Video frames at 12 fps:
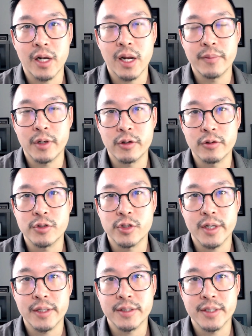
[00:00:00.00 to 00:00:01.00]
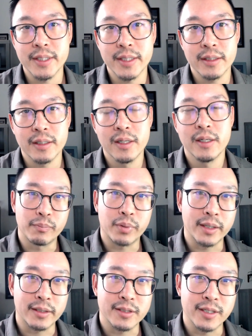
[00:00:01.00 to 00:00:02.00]
I'm your host, John Ting,
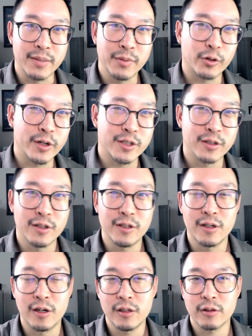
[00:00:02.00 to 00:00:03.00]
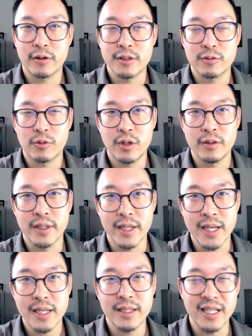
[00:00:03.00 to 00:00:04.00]
practicing immigration law all across the world
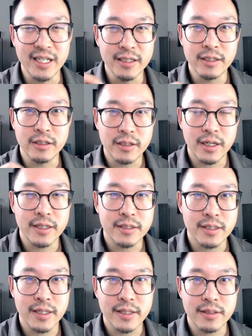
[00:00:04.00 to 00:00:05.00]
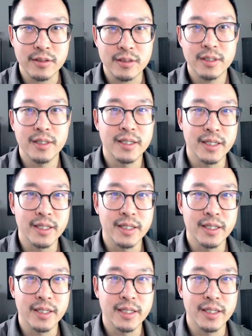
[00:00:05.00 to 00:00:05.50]
and in the United States,